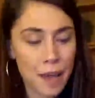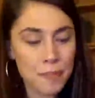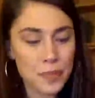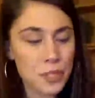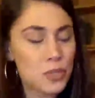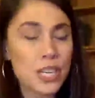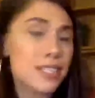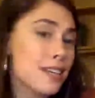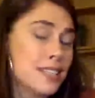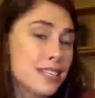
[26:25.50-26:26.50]
So just
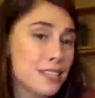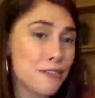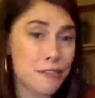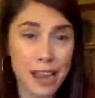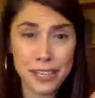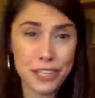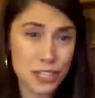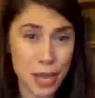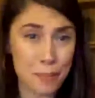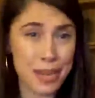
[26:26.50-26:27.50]
because it's a
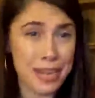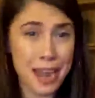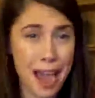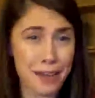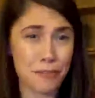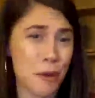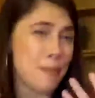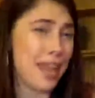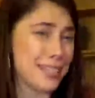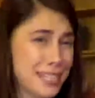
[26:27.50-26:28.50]
friendship and not a
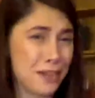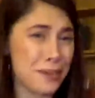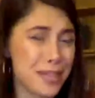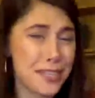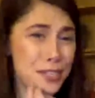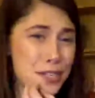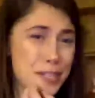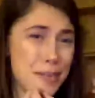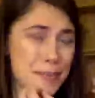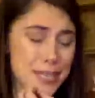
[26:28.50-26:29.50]
romantic
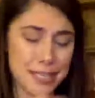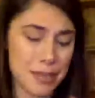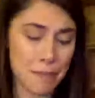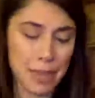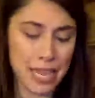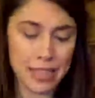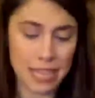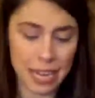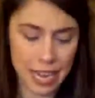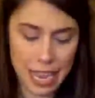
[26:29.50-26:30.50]
relationship doesn't mean
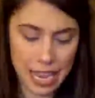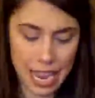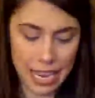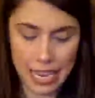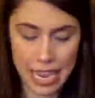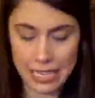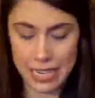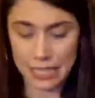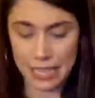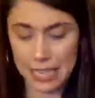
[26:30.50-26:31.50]
that
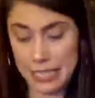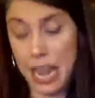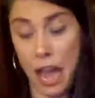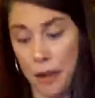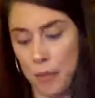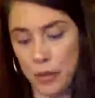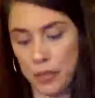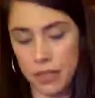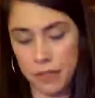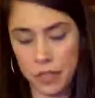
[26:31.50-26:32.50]
it's not
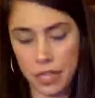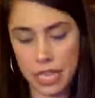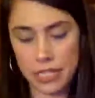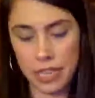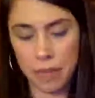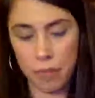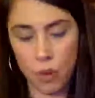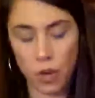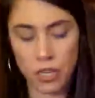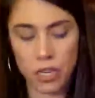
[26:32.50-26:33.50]
abusive. So that's
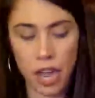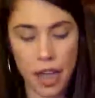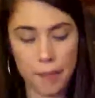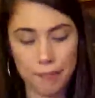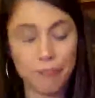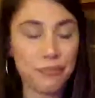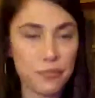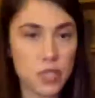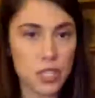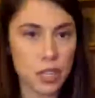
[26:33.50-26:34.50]
important
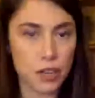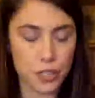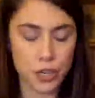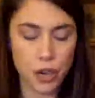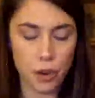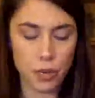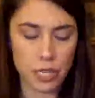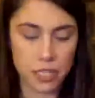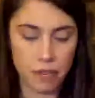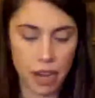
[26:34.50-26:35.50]
to note and
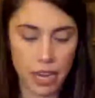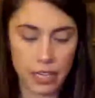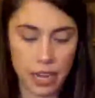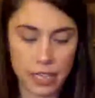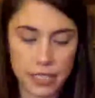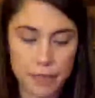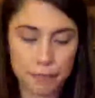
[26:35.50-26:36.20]
to recognize.